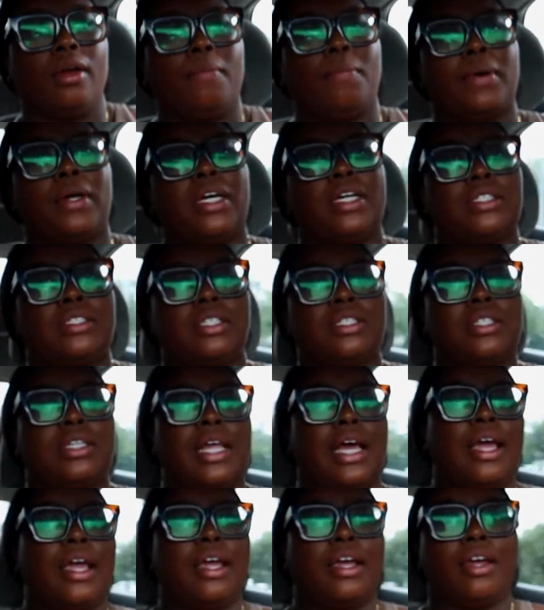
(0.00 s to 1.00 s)
Because it's
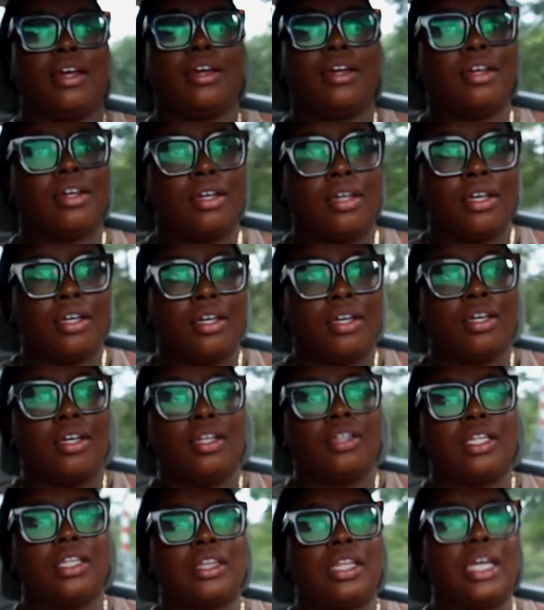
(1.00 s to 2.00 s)
like
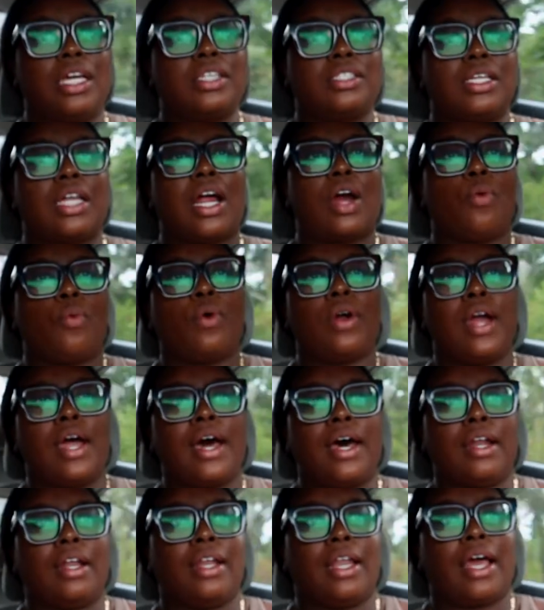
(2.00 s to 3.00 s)
the things that I want
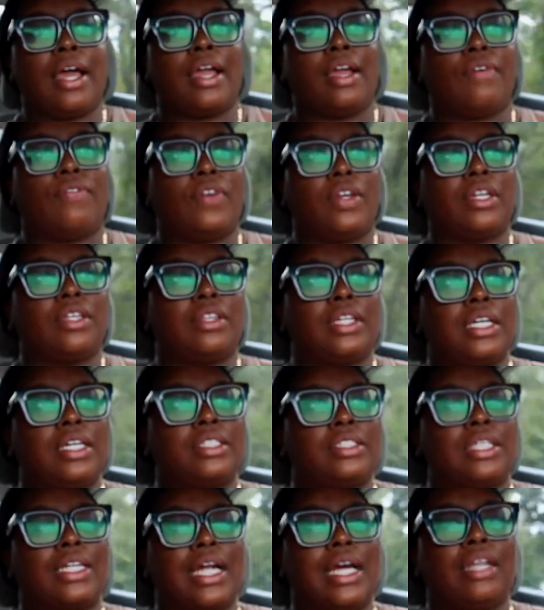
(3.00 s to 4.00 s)
out of life and the
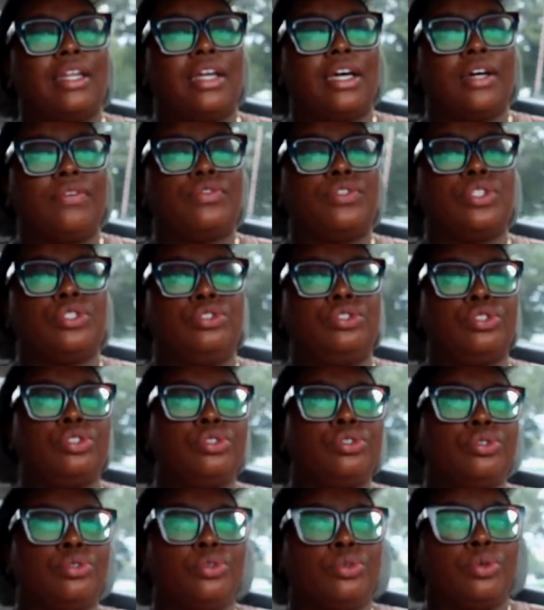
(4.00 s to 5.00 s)
things that I love to
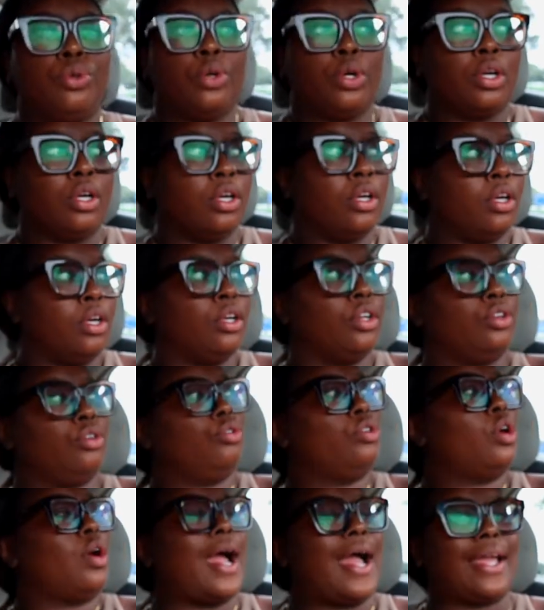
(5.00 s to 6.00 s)
do,
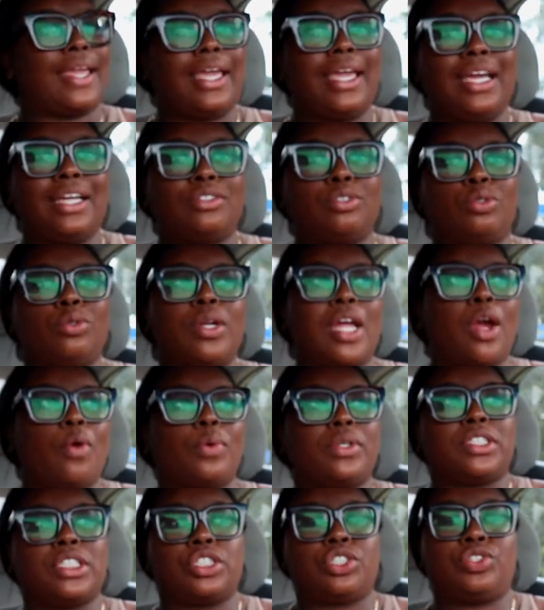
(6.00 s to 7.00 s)
you know, I can't do that
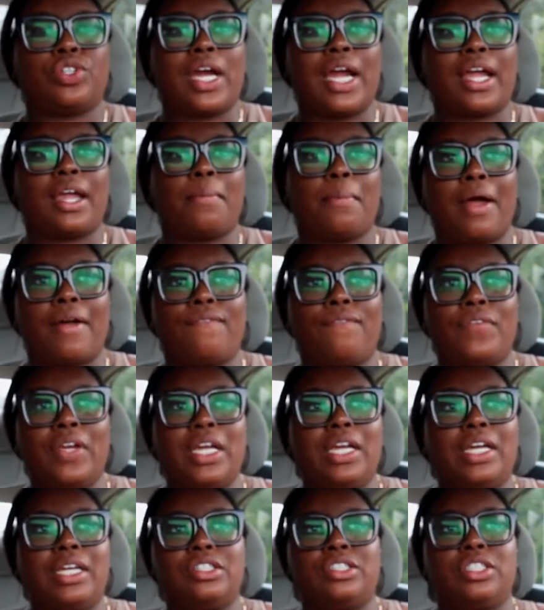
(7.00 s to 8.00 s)
with just dragging my
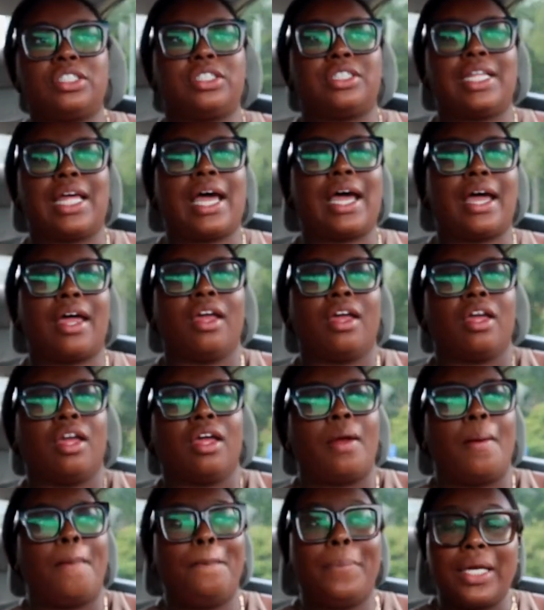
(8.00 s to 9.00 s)
feet and just not
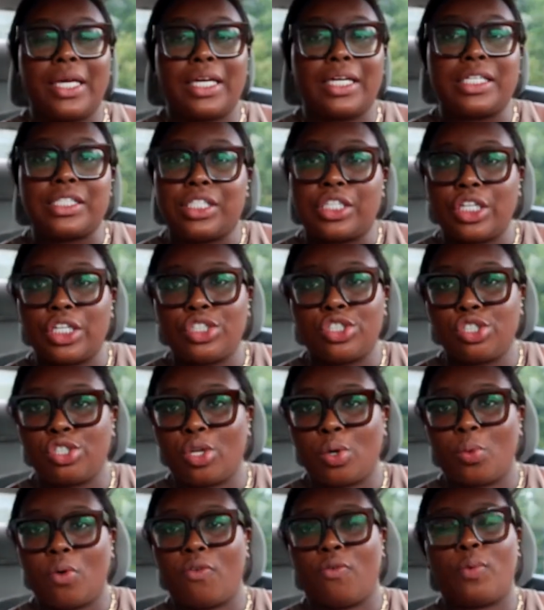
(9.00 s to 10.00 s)
being
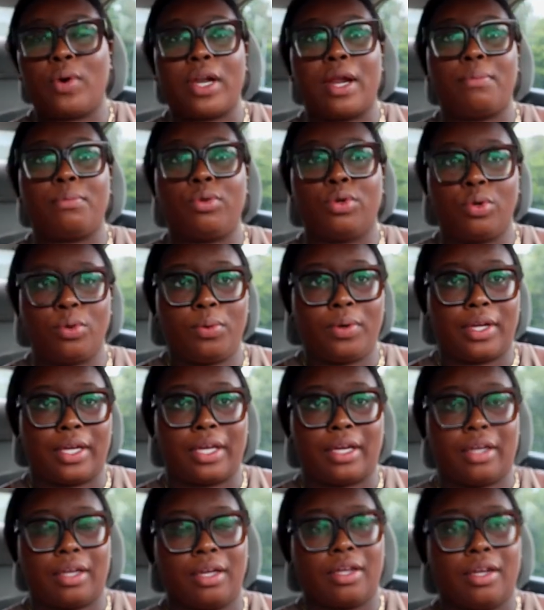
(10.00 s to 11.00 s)
intentional with what I'm
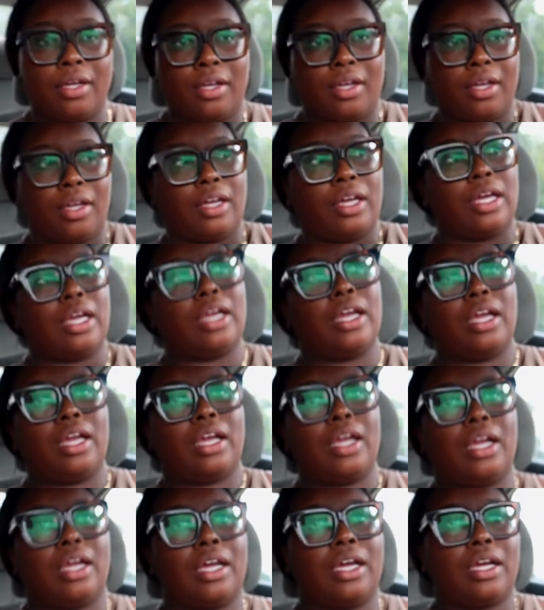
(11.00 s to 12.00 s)
doing.
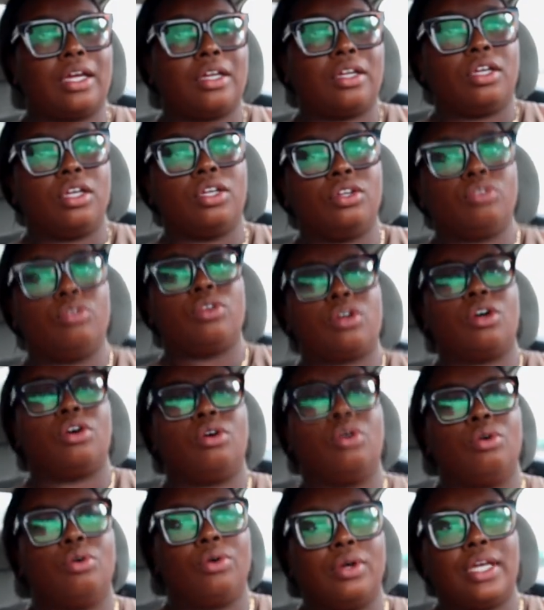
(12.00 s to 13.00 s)
And you
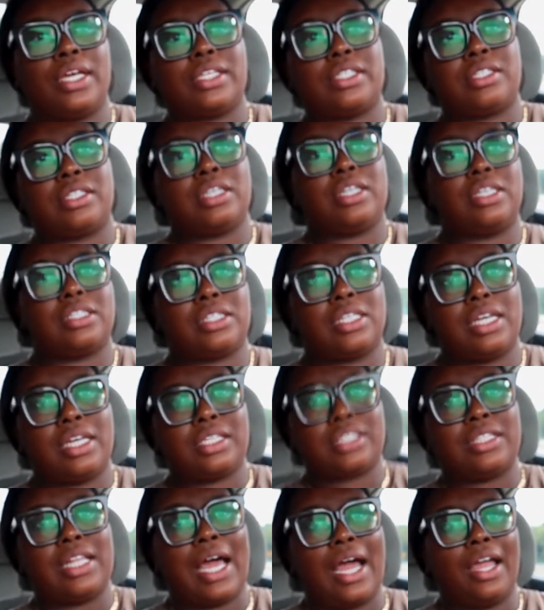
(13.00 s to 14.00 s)
know, it's it's
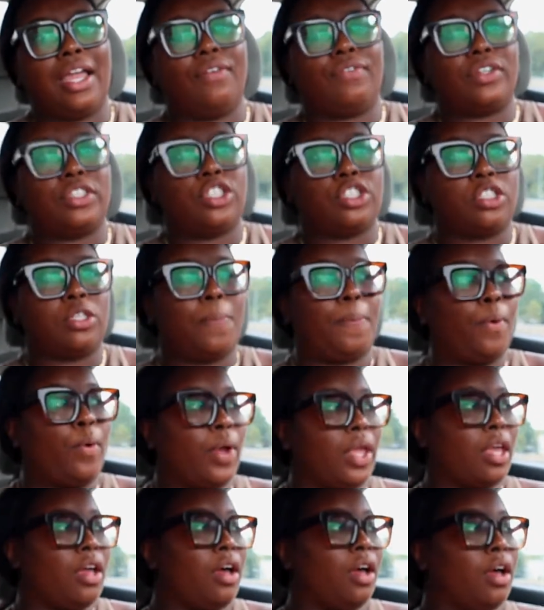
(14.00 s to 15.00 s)
it's not even just a
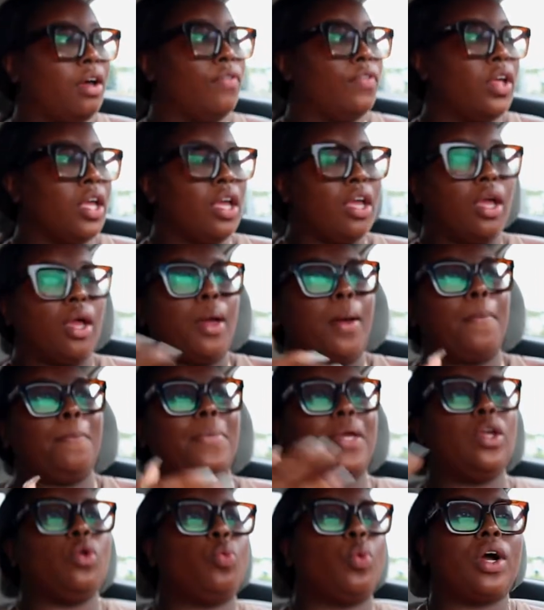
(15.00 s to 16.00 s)
point of
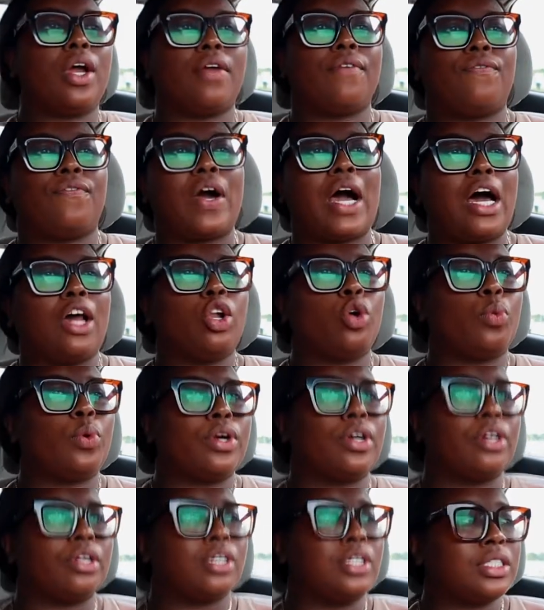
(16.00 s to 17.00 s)
me wanting
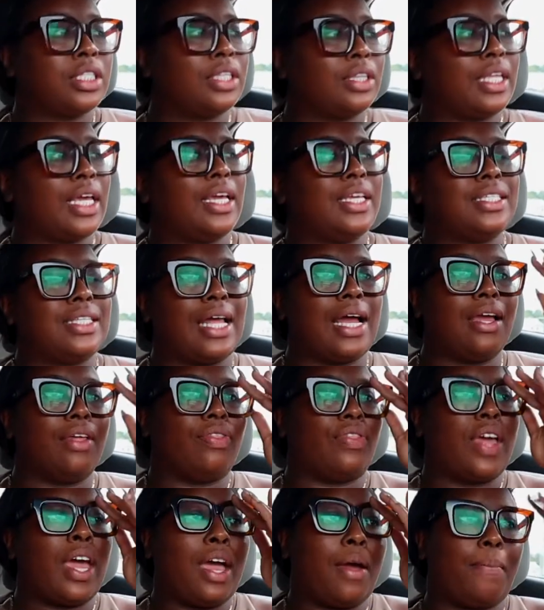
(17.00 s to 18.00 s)
followers and things
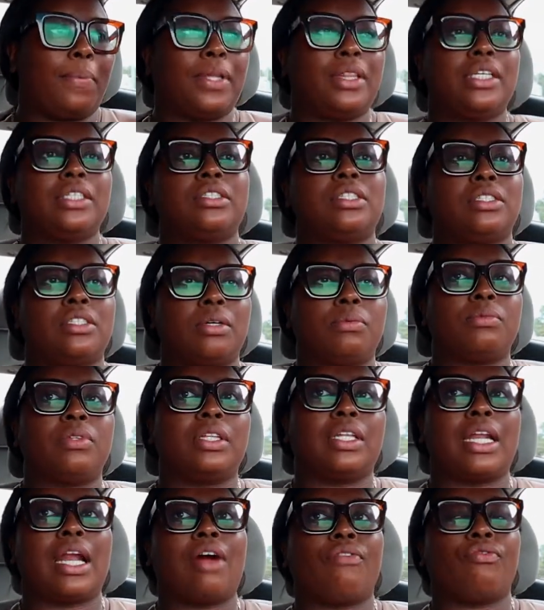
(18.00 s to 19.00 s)
like that. But this is
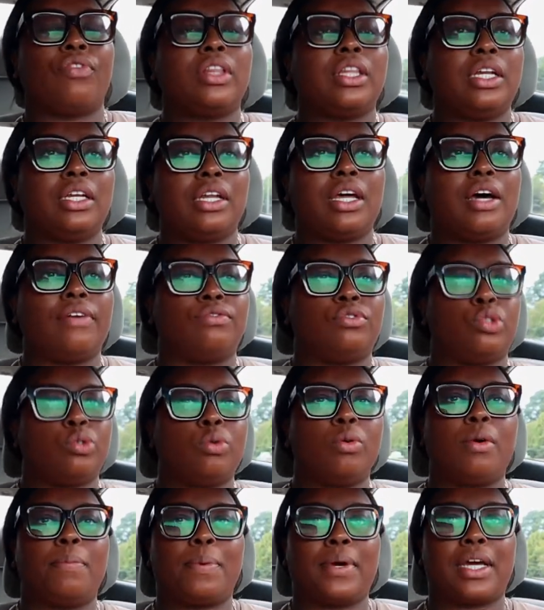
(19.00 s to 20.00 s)
something that I really love
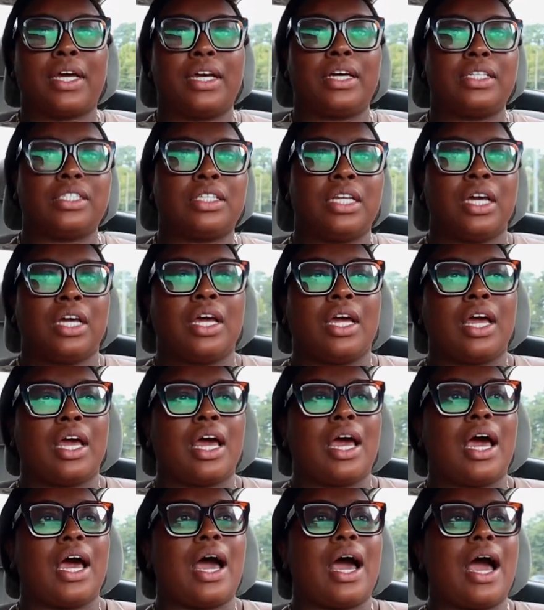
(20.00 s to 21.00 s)
doing because
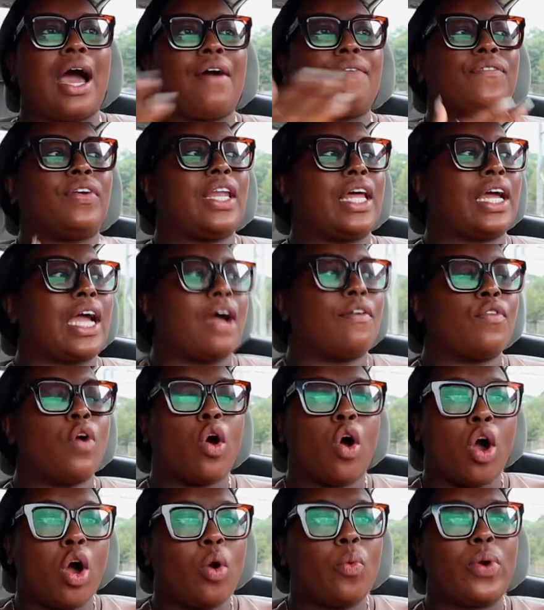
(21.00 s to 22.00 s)
I feel like I've
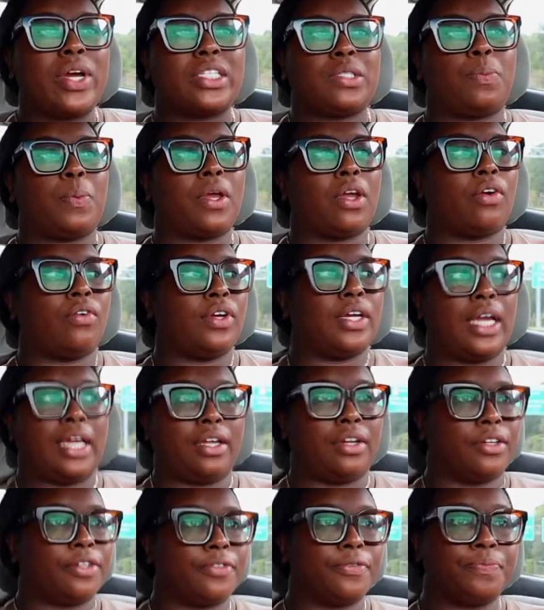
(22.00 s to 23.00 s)
always been
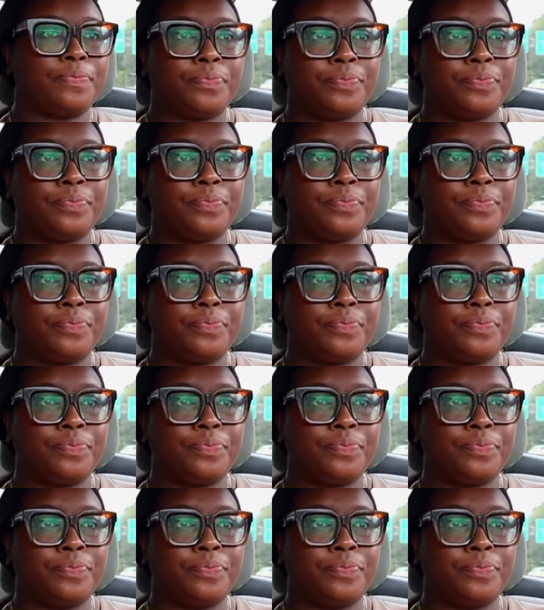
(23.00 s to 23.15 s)
creative.